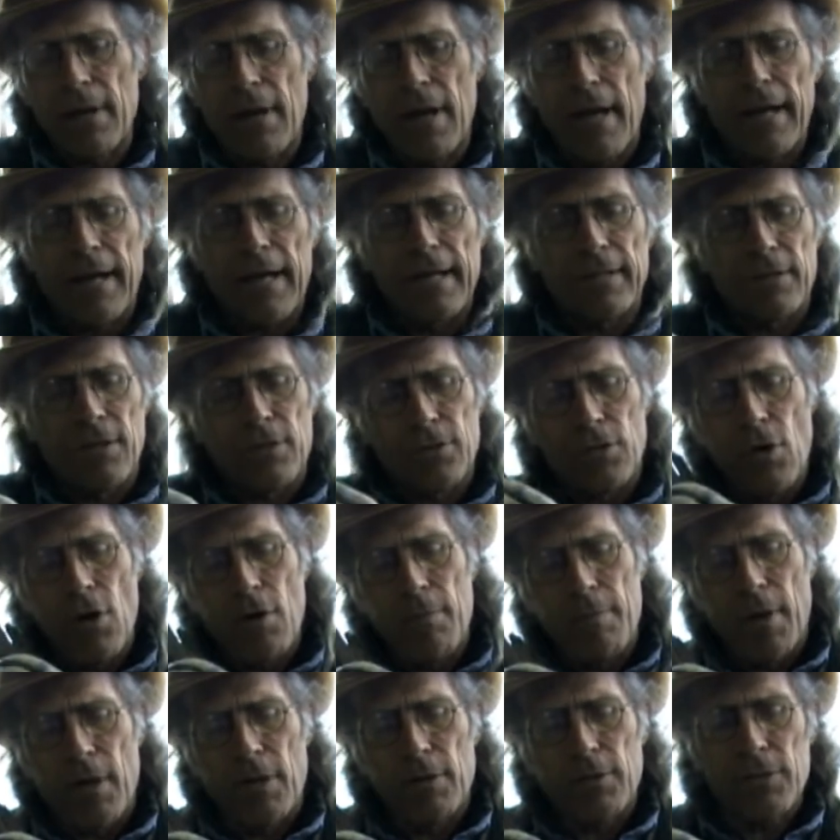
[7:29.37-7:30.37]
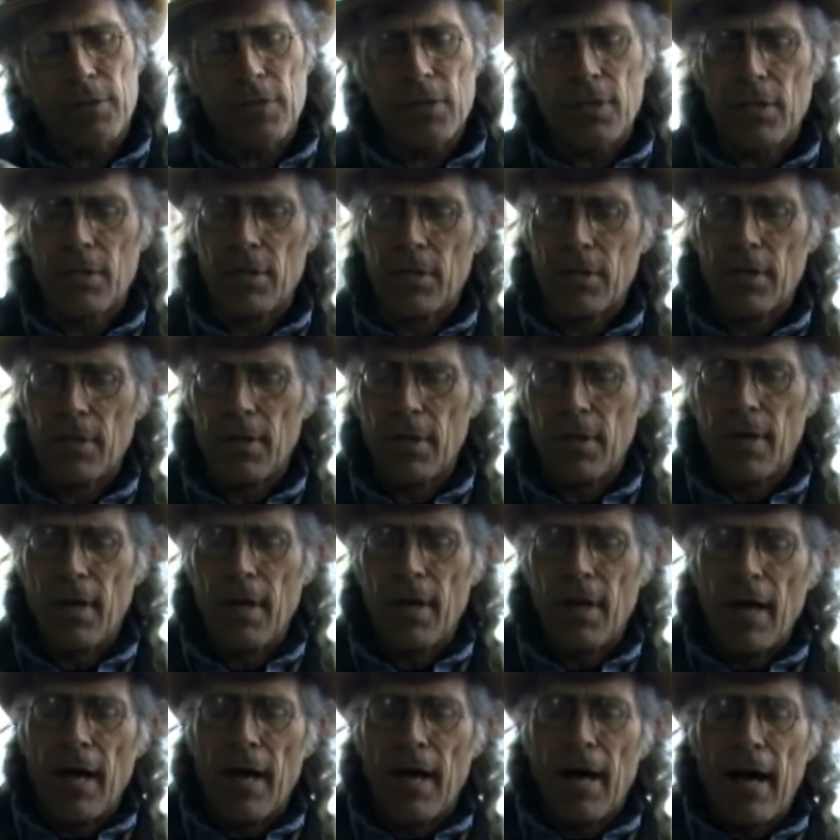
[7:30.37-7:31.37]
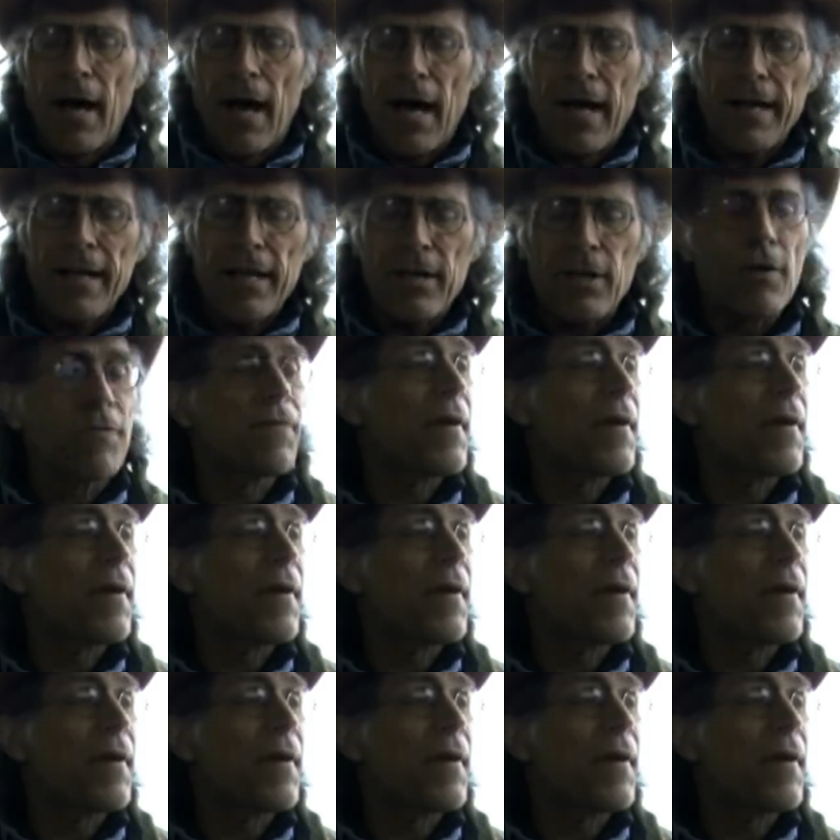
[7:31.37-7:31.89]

I got those hormones. I need to go